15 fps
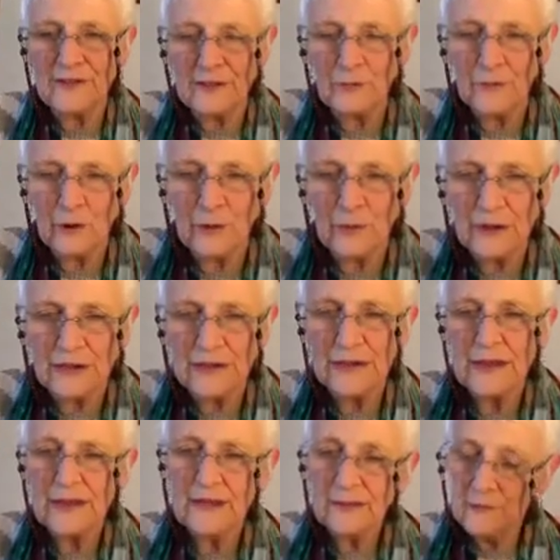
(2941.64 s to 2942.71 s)
moment,
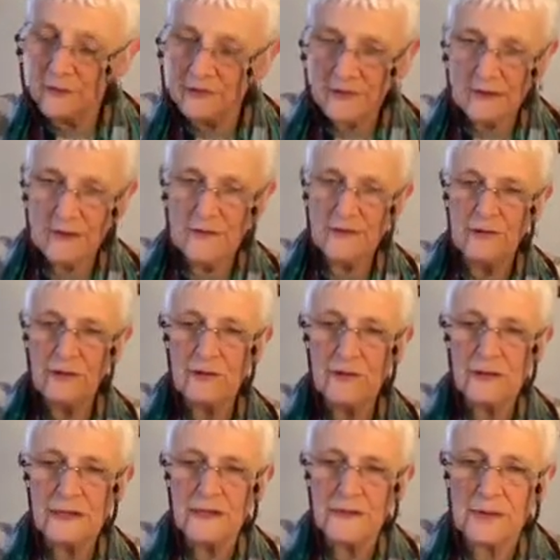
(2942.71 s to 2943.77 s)
but you never know what's
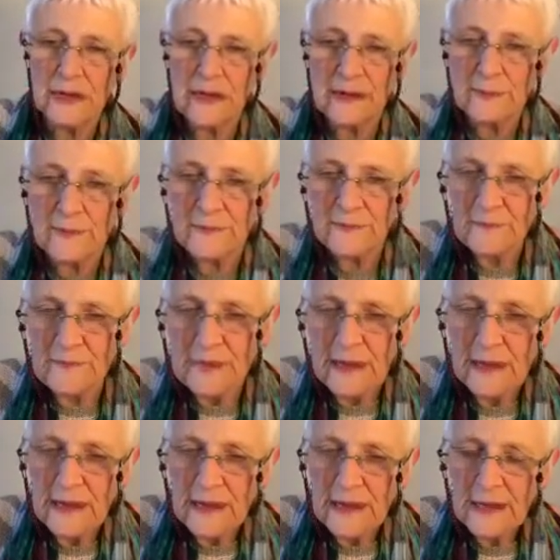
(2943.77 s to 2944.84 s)
going to happen
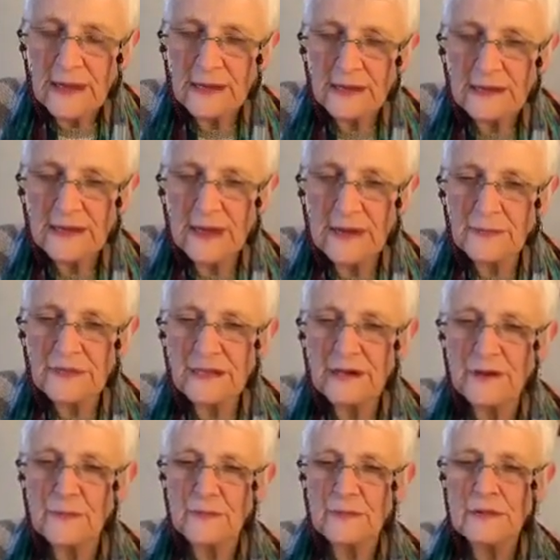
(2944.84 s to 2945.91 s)
in the time to
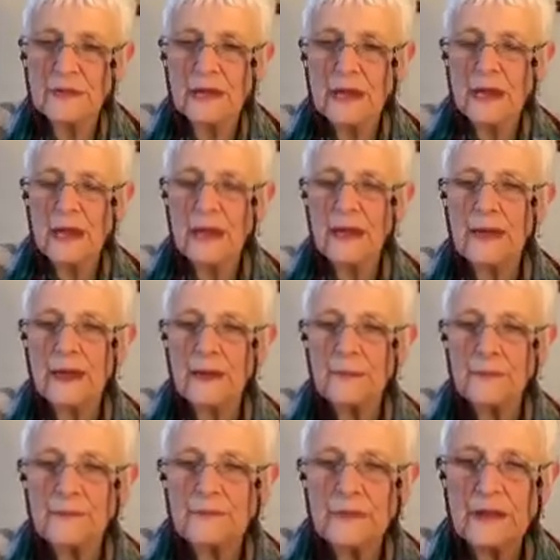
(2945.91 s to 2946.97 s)
come. I
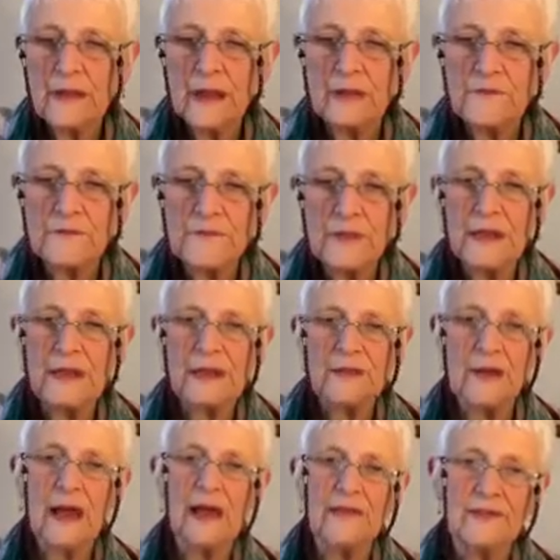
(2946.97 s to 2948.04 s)
feel there
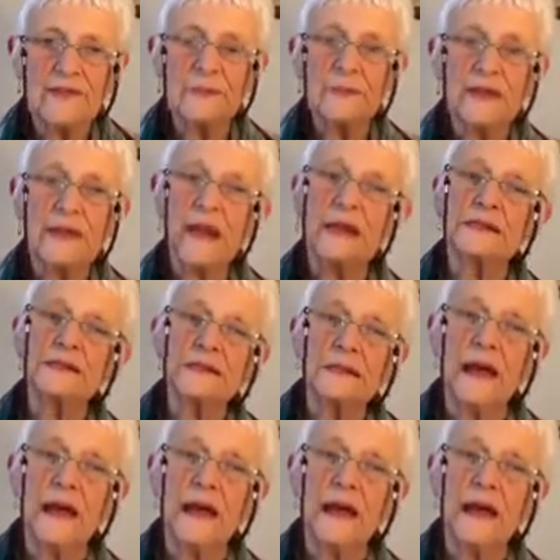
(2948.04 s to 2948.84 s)
has to be that